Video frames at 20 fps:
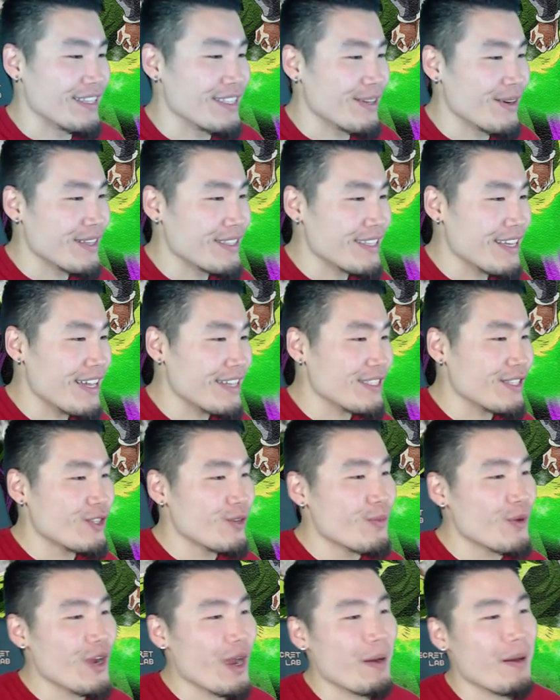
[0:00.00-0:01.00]
So it says
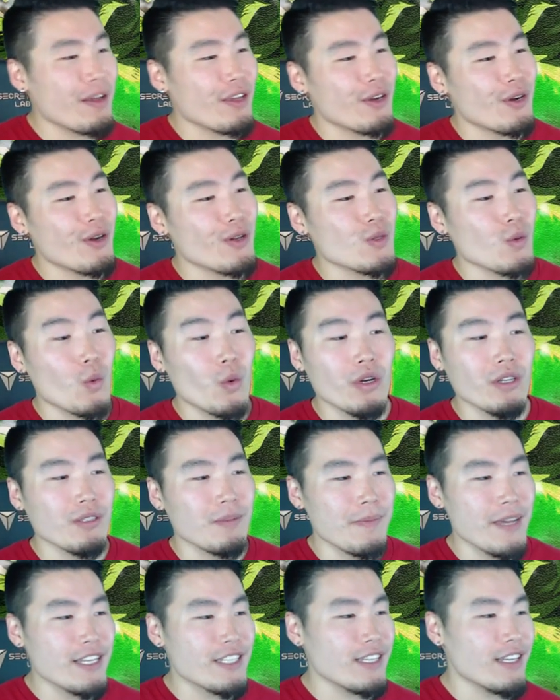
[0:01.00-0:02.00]
Super Dragon Ball Heroes World
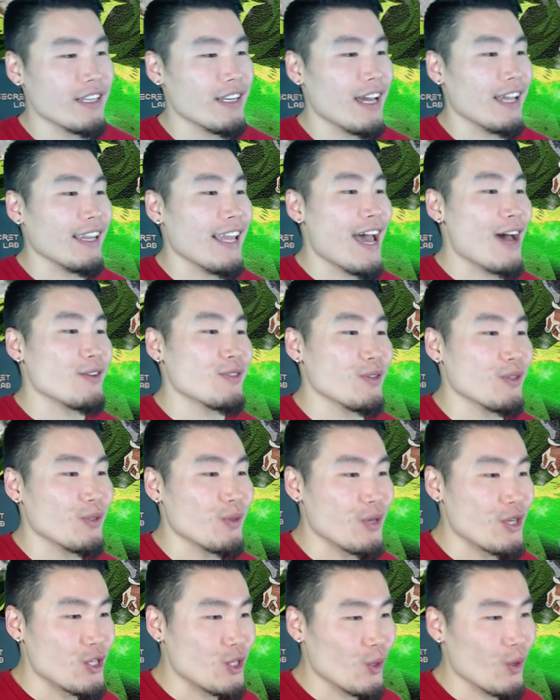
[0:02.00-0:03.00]
Mission allows you
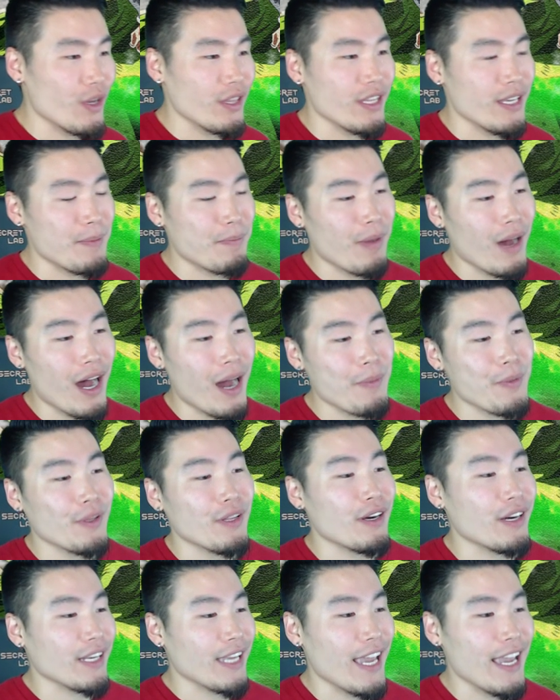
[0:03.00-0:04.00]
to enjoy the
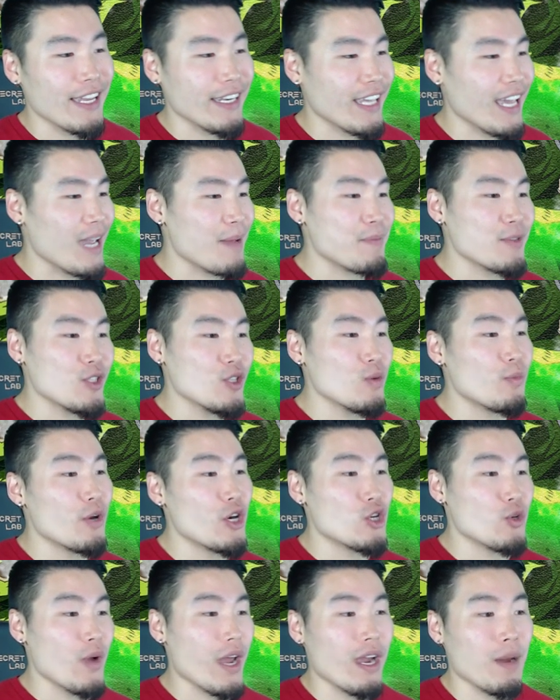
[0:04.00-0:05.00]
popular arcade game Super
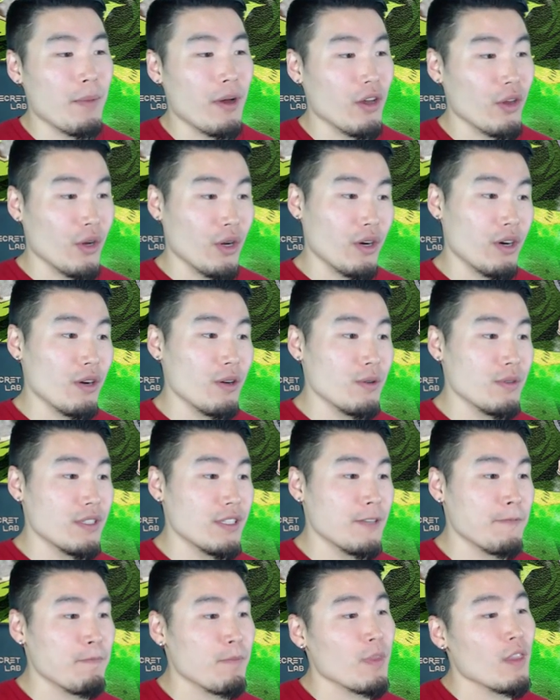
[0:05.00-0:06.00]
Dragon Ball
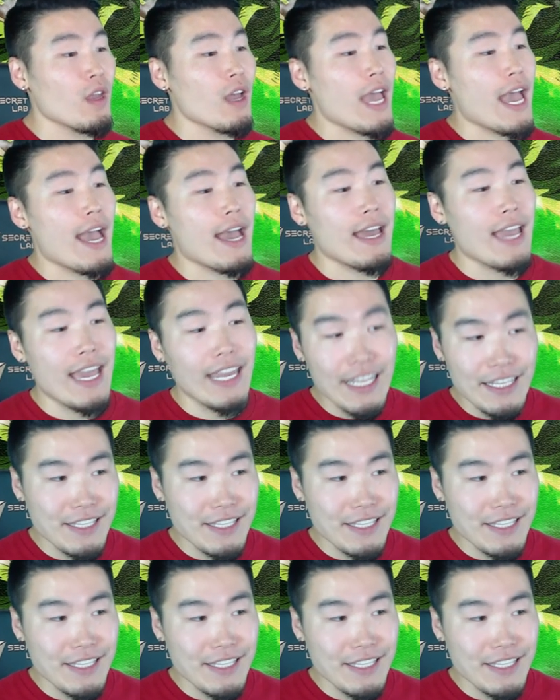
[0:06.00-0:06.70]
Heroes at any